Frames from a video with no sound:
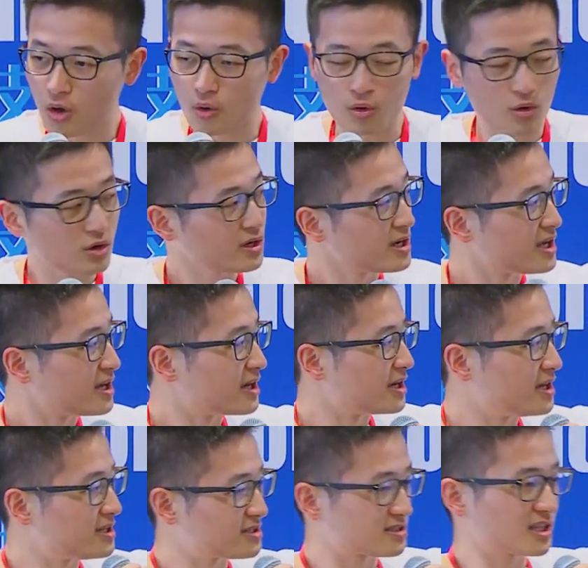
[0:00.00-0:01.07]
or
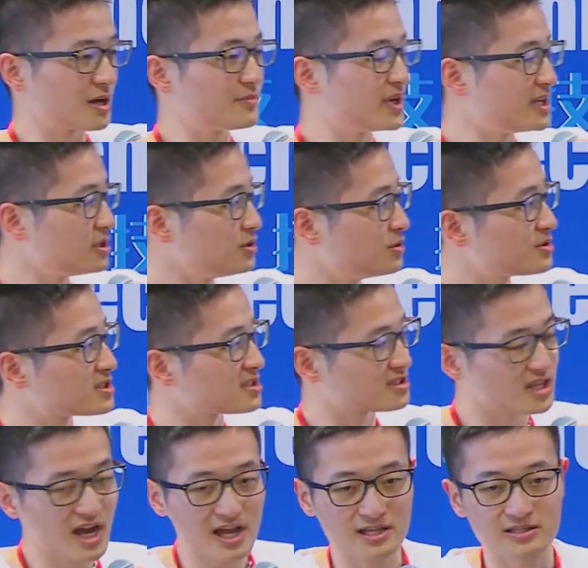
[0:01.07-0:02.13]
it is competing users'
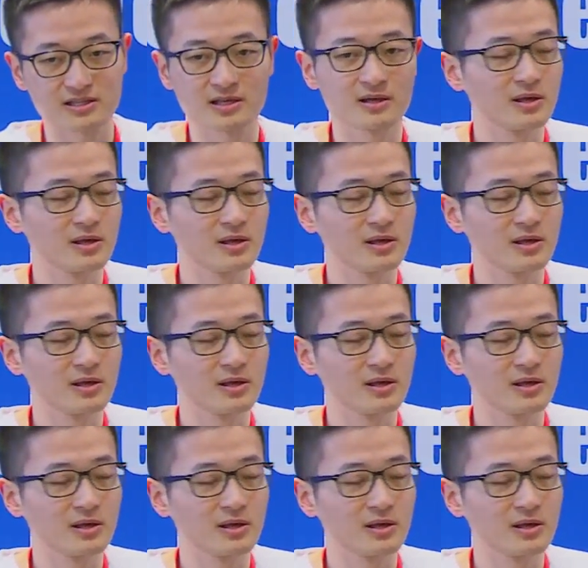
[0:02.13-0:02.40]
time.